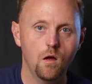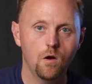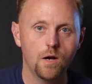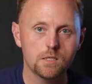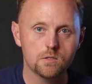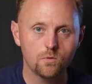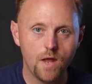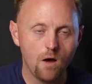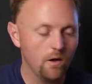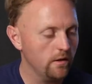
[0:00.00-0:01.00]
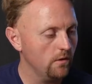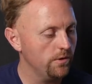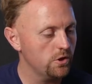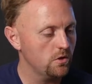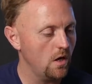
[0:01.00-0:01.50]
All right, so now I think we
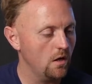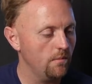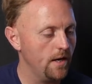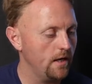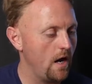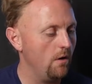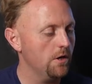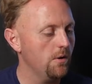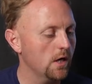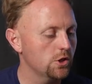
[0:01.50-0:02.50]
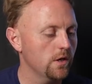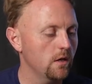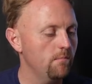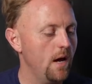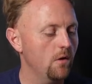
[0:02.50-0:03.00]
should talk about how are you actually
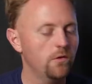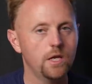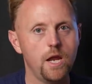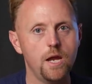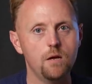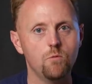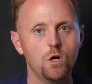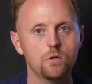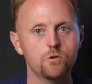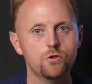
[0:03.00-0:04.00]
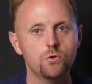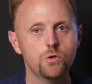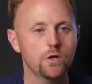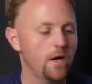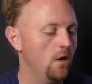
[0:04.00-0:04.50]
going to mount the camera to
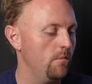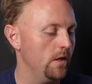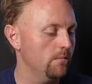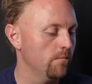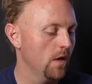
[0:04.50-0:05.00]
your helmet.